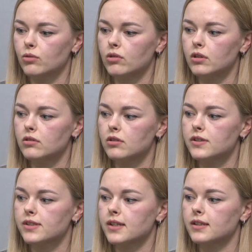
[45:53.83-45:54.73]
These
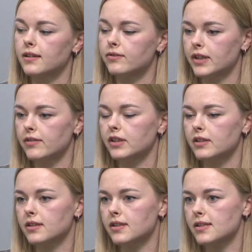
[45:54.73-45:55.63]
systems
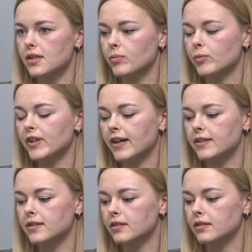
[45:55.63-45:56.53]
should be
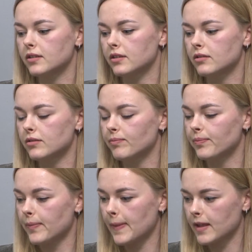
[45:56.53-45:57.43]
controlled in order
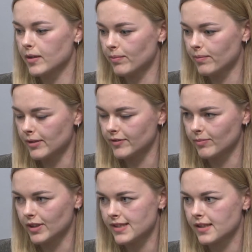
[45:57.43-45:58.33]
to
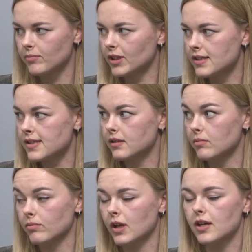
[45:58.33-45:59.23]
identify
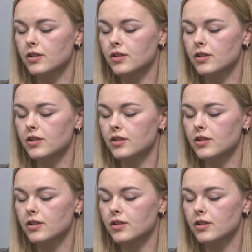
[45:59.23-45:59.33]
and